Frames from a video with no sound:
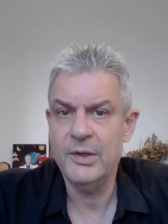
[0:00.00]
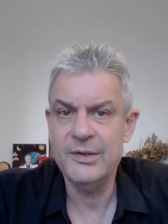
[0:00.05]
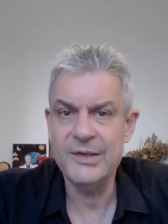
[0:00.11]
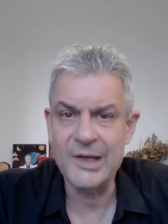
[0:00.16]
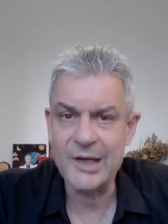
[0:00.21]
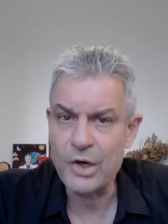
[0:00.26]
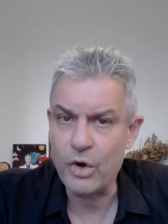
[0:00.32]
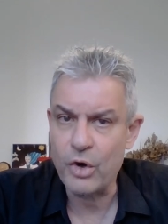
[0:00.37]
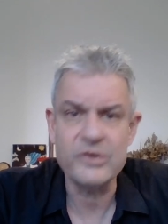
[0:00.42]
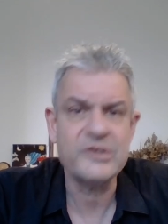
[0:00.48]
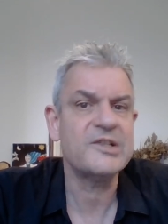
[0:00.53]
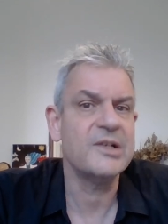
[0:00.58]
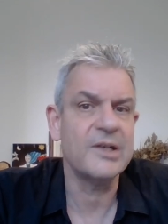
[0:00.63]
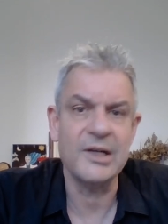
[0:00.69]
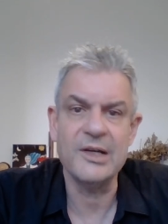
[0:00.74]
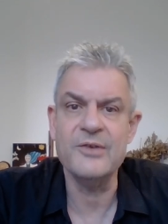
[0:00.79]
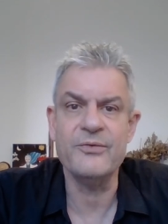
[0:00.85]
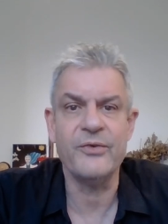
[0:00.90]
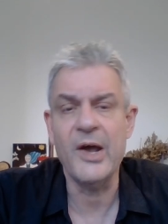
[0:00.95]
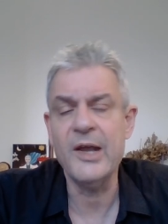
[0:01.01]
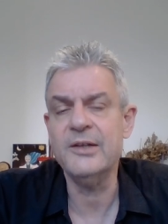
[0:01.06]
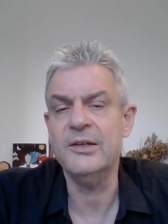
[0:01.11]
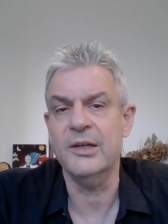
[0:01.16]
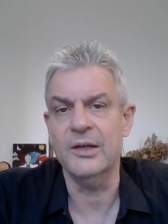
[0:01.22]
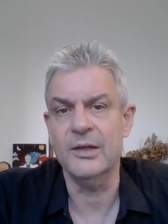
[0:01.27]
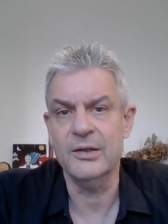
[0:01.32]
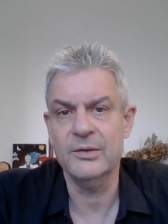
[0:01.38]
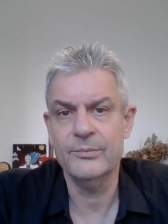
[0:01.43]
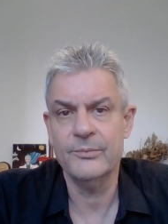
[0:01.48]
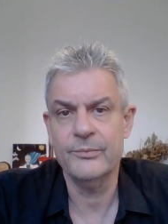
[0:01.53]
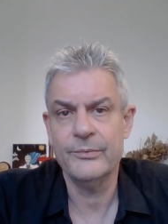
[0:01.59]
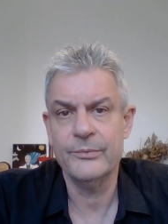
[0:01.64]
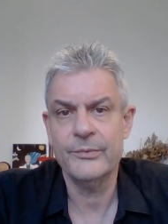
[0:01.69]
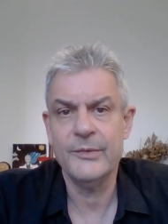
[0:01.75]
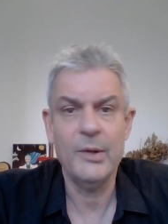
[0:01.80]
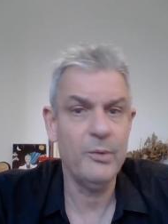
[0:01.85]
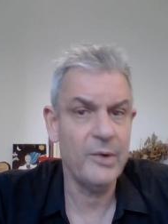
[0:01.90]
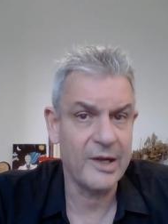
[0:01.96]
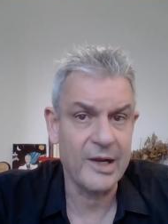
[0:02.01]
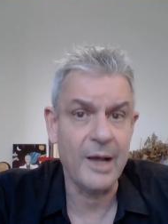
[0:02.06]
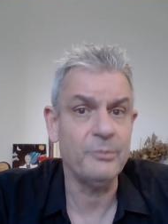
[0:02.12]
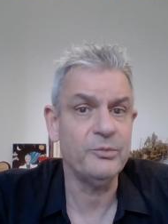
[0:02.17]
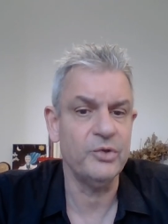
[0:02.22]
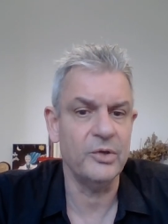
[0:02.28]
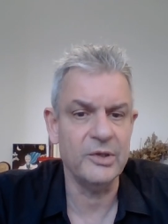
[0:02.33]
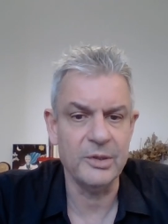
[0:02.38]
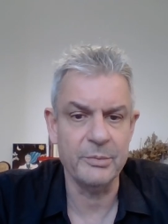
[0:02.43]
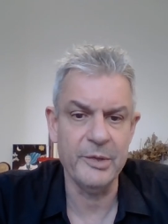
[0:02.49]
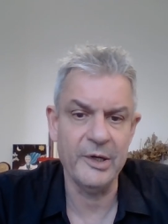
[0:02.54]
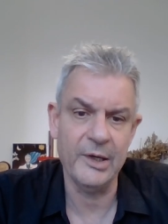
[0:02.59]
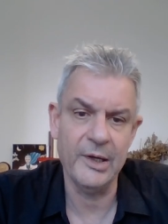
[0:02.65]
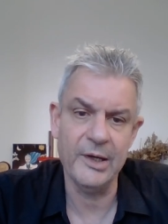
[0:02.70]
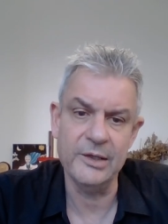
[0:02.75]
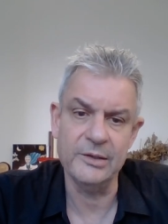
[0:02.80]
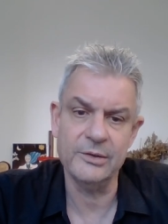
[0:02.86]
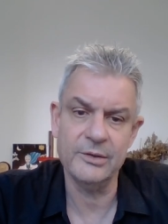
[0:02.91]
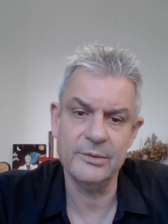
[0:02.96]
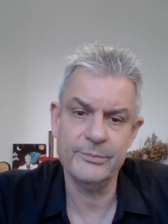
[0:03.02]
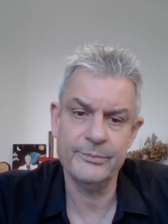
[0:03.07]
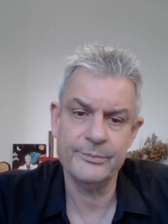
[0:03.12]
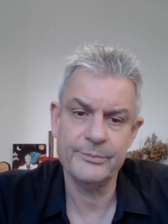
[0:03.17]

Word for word: They're constantly fighting. We'll come to it a bit later.